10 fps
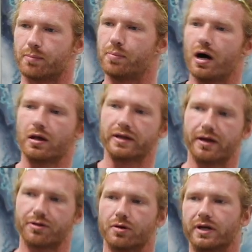a
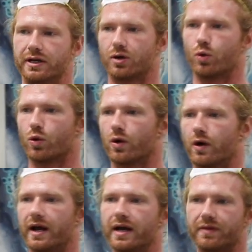polyethylene
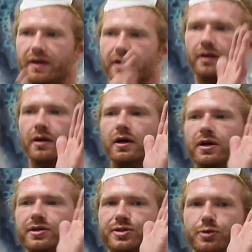core and then
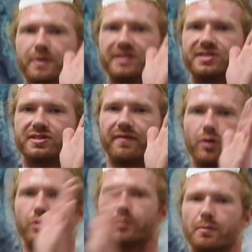two pieces of
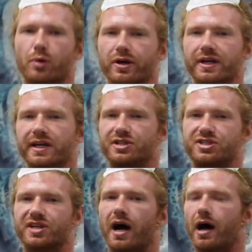aluminum on each
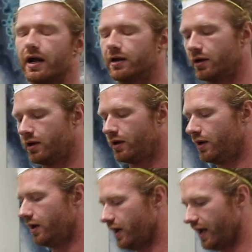side.
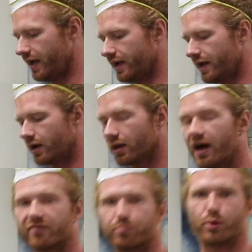And a
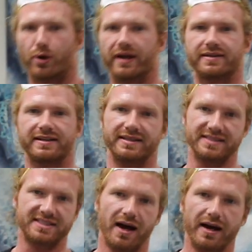lot of print and
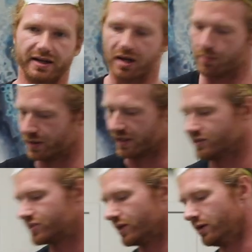sign
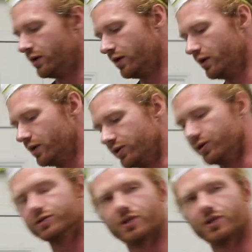companies use